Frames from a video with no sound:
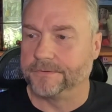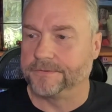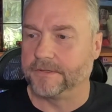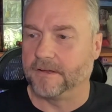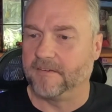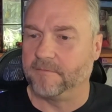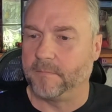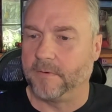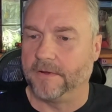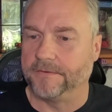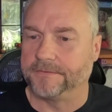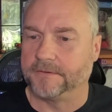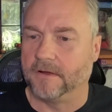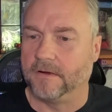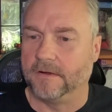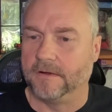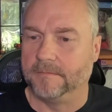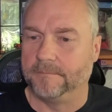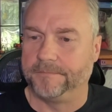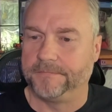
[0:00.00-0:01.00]

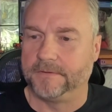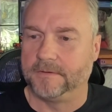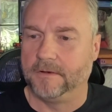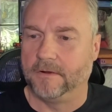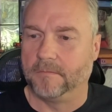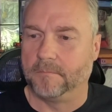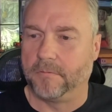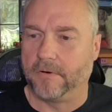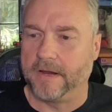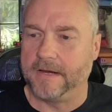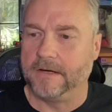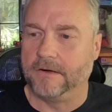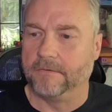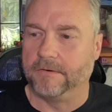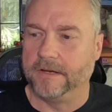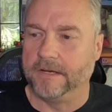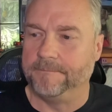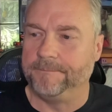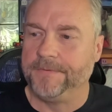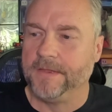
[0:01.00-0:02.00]
softballs, you know, bright
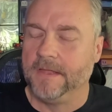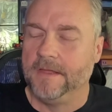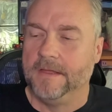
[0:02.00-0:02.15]
green.